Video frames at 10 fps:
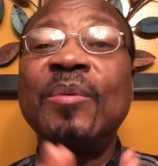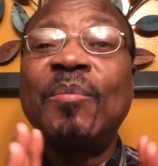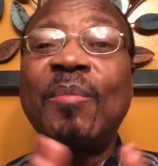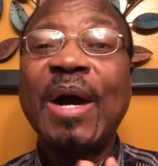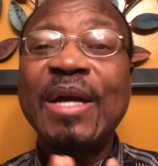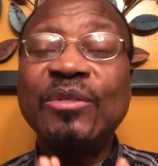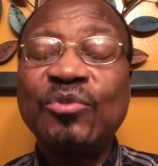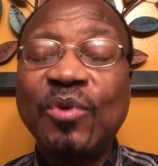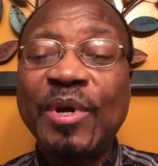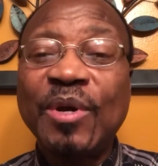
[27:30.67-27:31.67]

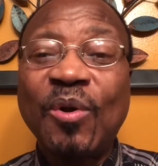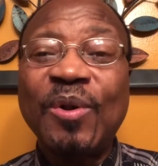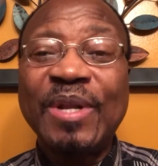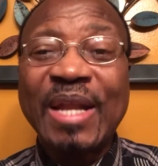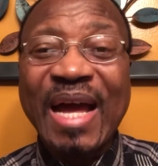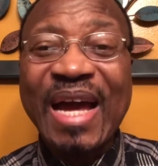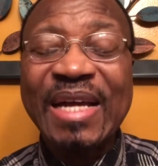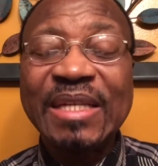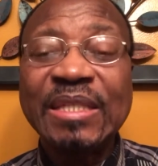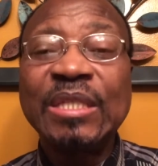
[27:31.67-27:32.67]

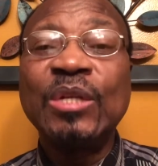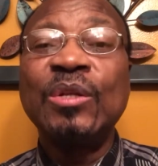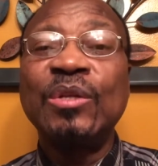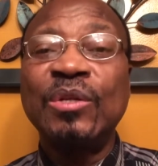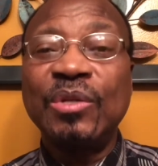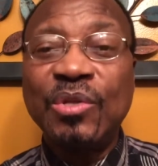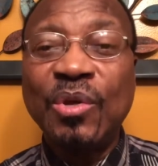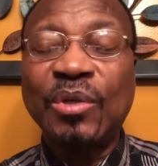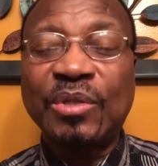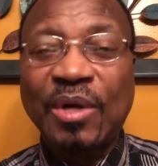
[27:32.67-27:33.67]

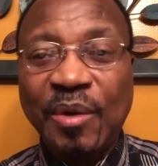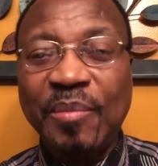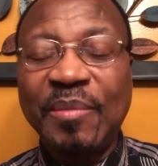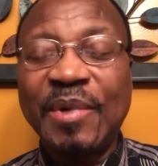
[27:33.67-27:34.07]
myjoyonline.com